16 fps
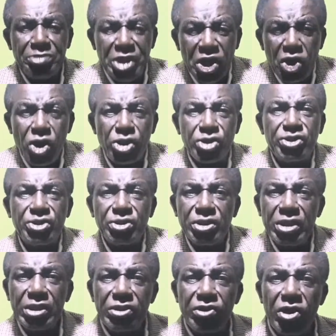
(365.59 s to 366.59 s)
because
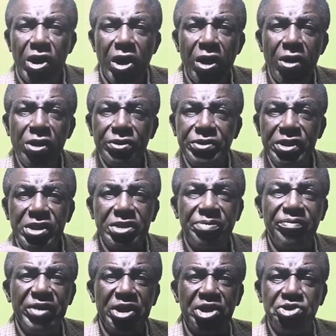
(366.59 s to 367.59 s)
all this
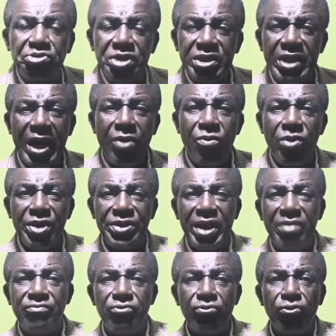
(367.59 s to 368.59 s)
filtering and what
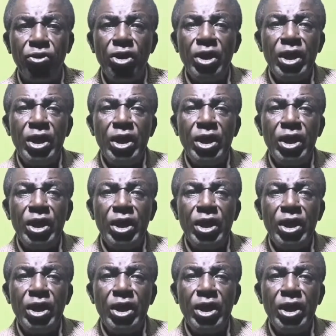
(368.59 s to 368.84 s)
have you